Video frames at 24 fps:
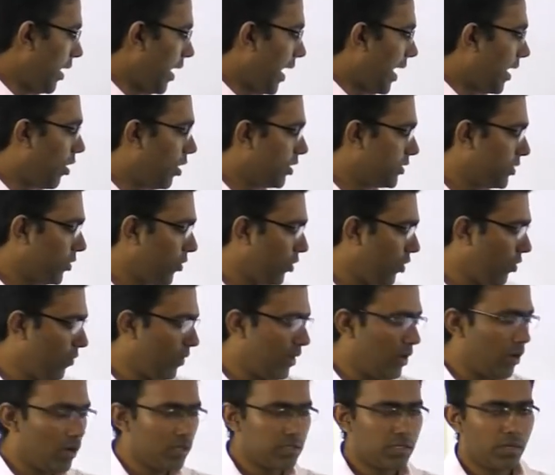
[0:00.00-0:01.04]
And also you
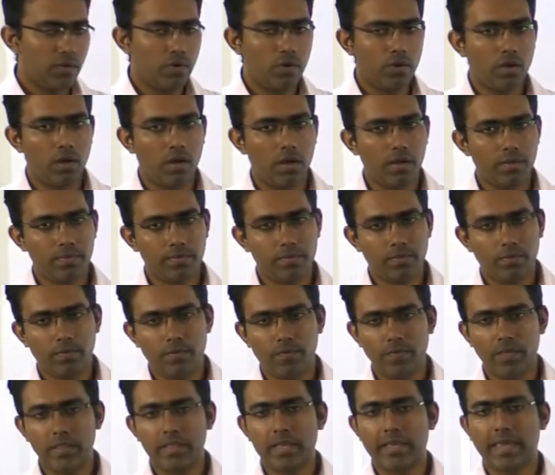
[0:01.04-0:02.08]
will also
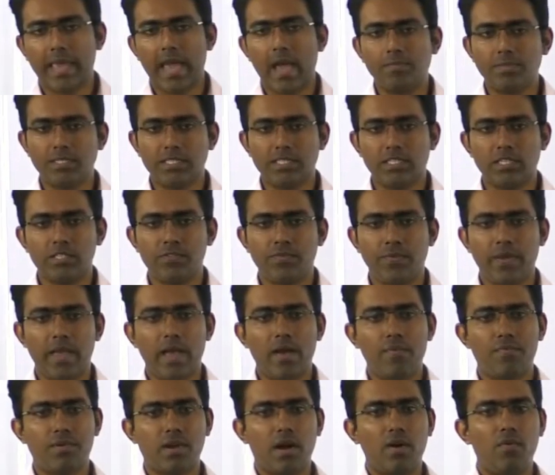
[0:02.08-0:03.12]
in the CAP sessions we
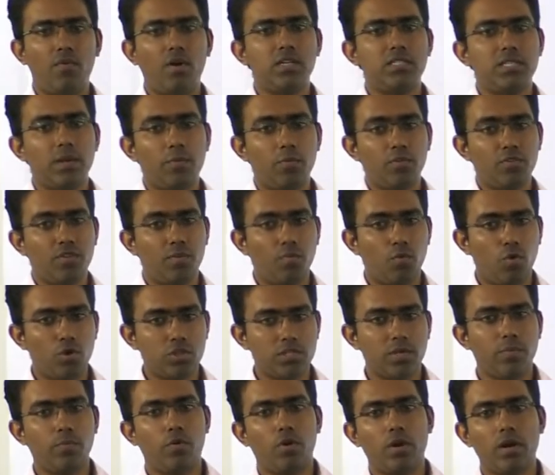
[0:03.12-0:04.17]
have covered some of the
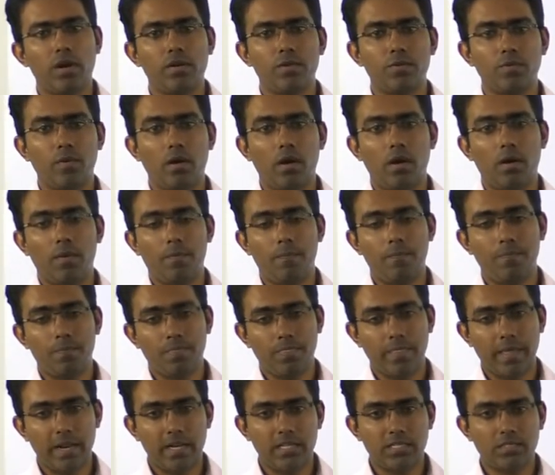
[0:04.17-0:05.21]
most important,
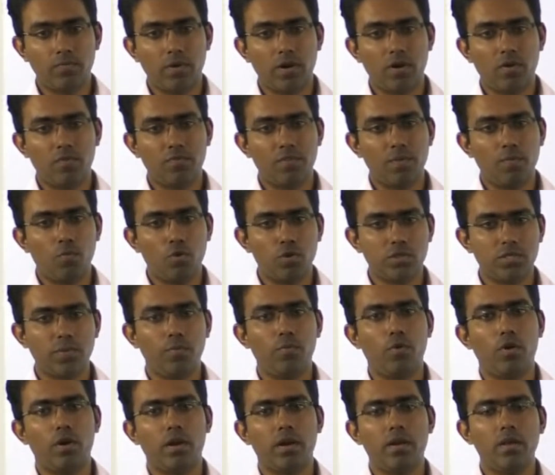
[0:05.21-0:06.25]
that is one of the most
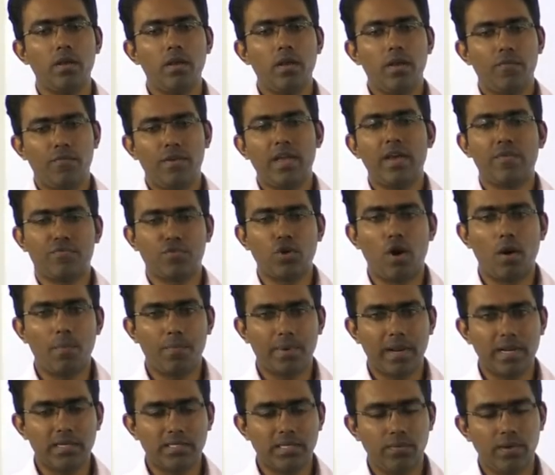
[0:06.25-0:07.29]
important, we have
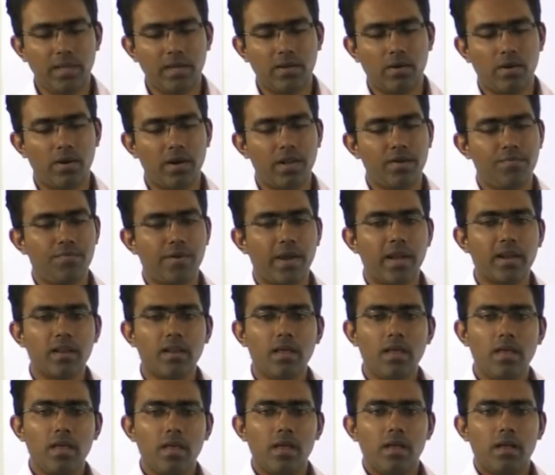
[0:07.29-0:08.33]
comprehensively covered in fact
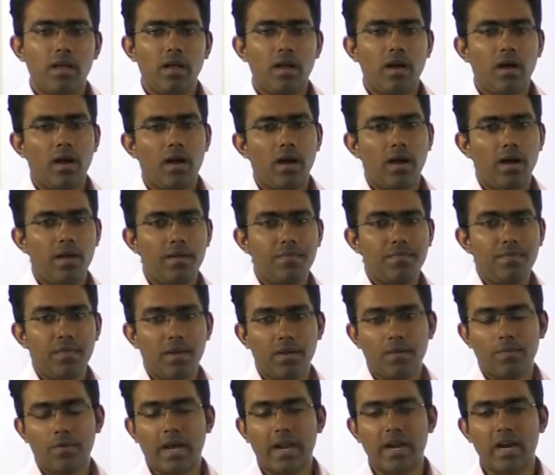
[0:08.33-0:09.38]

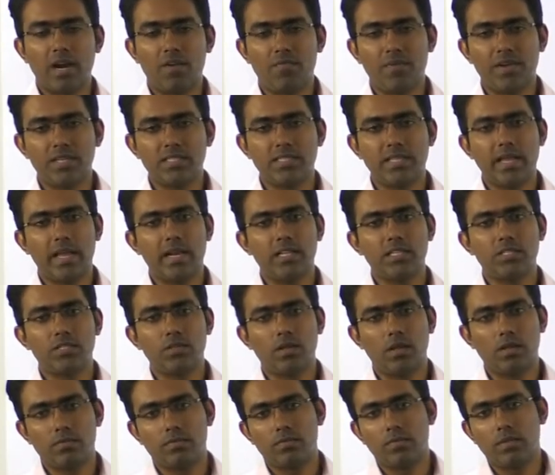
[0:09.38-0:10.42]
the current affairs, that is
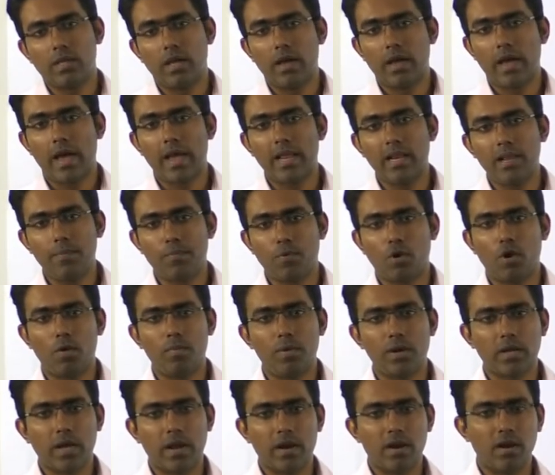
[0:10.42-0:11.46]
the highly
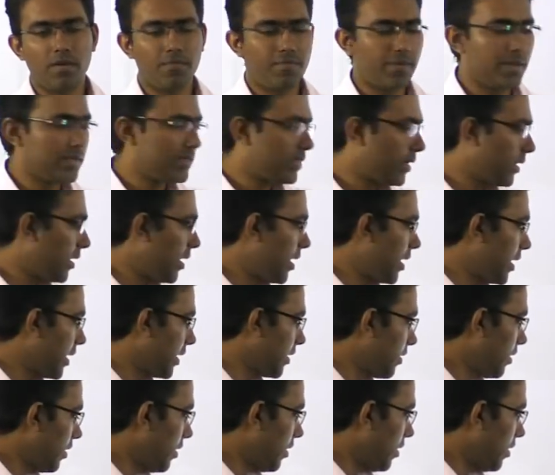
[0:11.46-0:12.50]
probable current affairs regarding